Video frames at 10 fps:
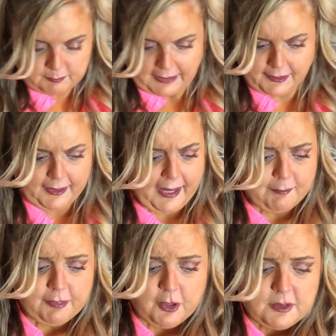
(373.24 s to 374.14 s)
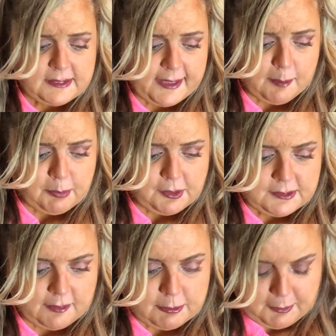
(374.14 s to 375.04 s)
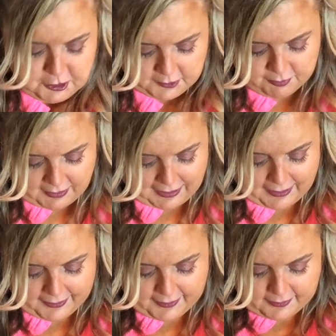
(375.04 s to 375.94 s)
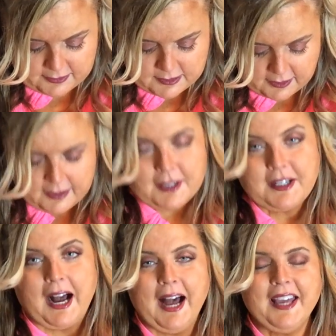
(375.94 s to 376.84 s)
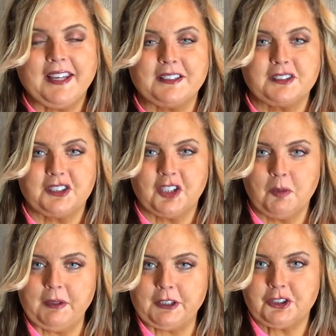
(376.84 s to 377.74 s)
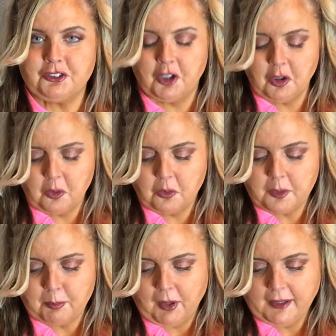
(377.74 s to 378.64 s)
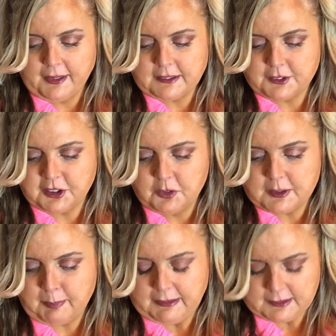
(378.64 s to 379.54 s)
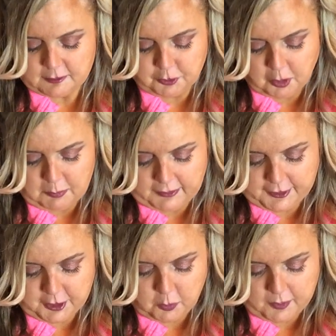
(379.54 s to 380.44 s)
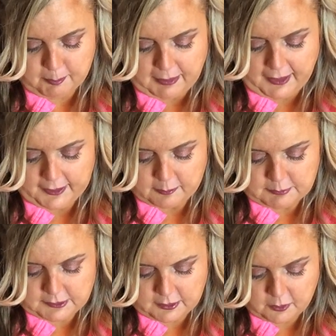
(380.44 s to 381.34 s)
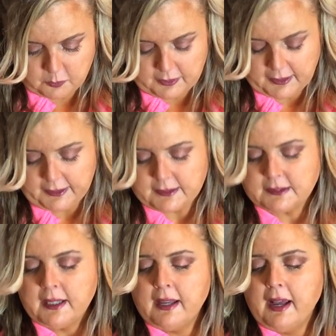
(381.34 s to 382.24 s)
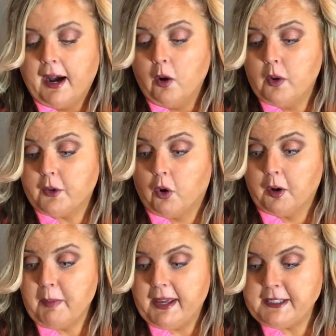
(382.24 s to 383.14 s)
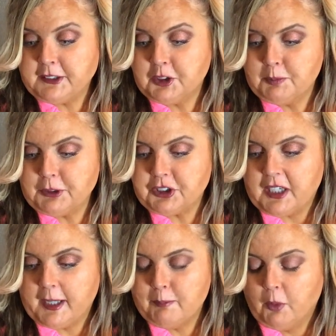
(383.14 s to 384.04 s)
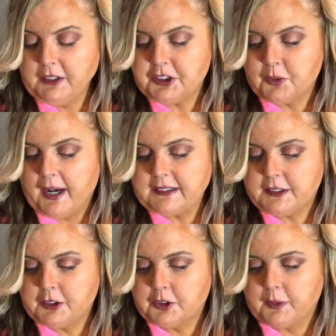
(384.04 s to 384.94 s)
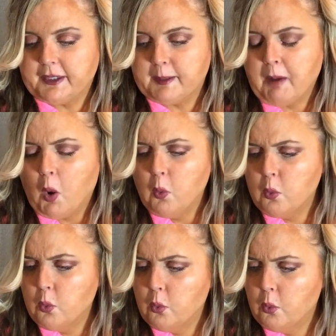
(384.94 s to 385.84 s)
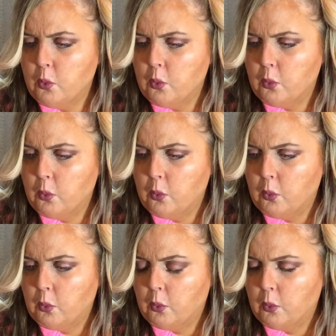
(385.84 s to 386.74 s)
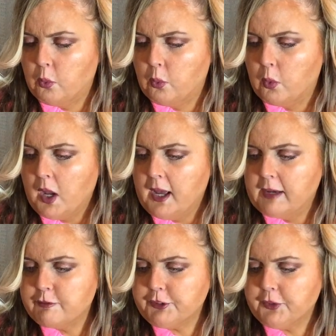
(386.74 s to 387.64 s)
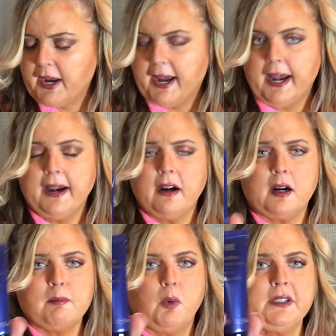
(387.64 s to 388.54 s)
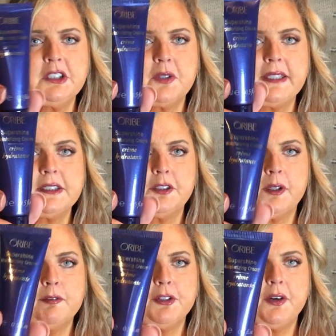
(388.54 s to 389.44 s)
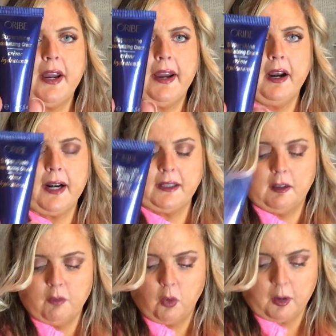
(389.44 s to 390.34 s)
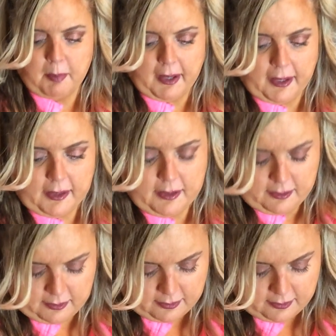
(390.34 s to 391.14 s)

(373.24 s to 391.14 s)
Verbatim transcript: I like having those samples, especially at the high-end kinds, you know, because you know the products are so expensive normally and you don't want to buy them. So nice. Oh, an Oribe Super Shine Moisturizing Cream. Ooh, for your hair, moisturizing cream for your hair. I love Oribe.